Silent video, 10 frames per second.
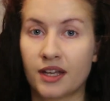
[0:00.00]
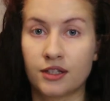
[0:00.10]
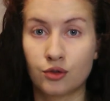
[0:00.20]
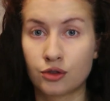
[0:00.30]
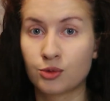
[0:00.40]
And
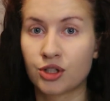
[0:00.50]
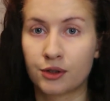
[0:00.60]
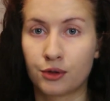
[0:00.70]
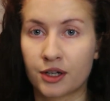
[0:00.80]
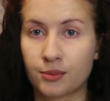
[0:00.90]
YouTube
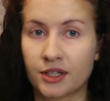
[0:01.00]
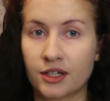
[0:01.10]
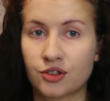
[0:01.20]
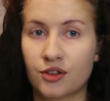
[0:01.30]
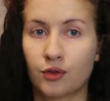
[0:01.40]
channel
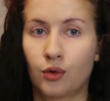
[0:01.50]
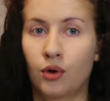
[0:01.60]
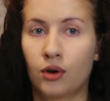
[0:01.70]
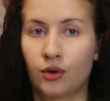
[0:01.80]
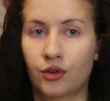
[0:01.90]
recommendations,
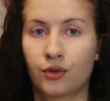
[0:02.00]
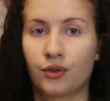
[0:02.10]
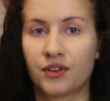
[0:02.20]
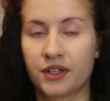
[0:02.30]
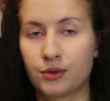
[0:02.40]
or also
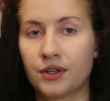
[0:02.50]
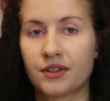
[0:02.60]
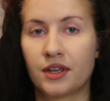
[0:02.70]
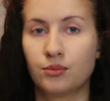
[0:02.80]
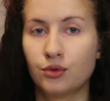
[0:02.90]

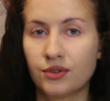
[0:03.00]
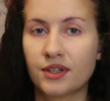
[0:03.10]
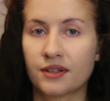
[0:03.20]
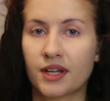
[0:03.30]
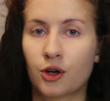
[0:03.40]
series and
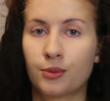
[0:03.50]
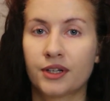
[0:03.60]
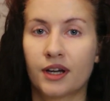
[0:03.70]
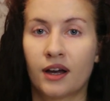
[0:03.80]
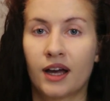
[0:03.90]
movies in
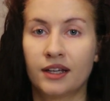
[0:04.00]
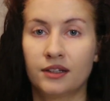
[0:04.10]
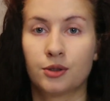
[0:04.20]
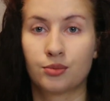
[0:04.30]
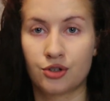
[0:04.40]
Arabic, are
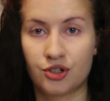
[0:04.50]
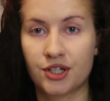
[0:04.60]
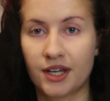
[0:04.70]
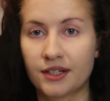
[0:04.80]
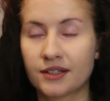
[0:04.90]
highly
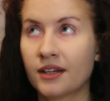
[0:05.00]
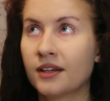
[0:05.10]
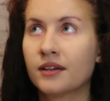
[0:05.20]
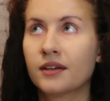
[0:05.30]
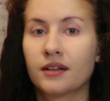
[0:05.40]
appreciated.
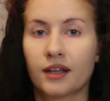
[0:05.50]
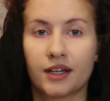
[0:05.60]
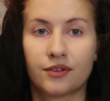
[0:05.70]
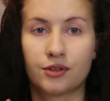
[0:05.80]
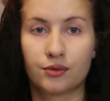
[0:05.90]

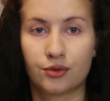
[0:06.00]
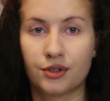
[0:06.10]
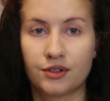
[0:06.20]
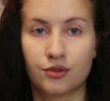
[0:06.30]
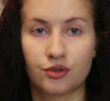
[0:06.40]
Like, feel
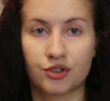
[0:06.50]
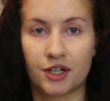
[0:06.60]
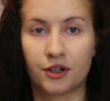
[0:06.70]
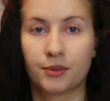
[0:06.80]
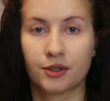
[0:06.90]
free to
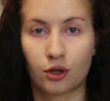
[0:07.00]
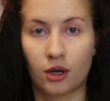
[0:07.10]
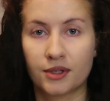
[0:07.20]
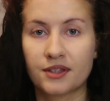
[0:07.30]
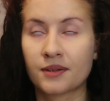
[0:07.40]
share them in the
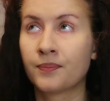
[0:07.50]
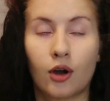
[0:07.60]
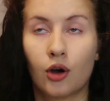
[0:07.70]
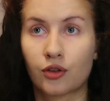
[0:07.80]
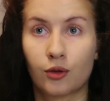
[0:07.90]
comments.
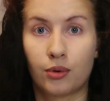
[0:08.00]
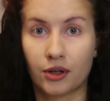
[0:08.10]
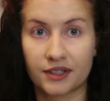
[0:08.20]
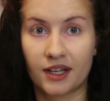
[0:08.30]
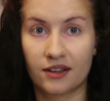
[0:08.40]
Also
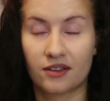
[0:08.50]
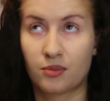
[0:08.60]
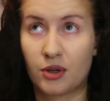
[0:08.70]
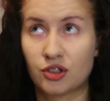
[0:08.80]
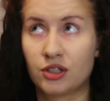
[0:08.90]
podcasts,
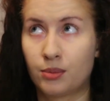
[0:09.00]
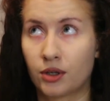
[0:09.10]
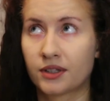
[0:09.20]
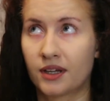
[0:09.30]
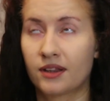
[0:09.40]
especially
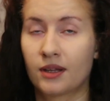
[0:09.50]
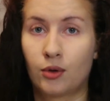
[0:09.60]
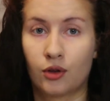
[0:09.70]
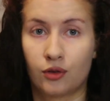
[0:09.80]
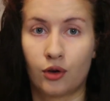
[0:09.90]
podcasts. I'm
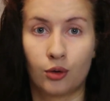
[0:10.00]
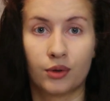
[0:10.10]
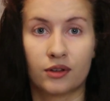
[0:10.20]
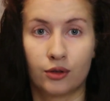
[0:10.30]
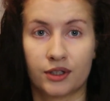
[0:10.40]
also
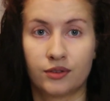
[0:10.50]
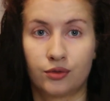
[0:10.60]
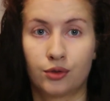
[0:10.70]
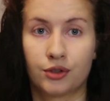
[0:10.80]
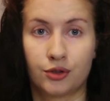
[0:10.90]
always looking
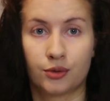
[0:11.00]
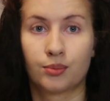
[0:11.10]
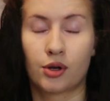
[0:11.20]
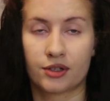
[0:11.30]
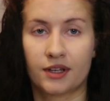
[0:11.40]
for good
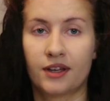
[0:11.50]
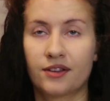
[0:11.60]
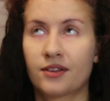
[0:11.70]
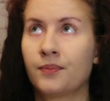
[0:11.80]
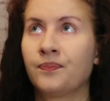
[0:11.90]

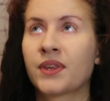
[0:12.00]
podcasts.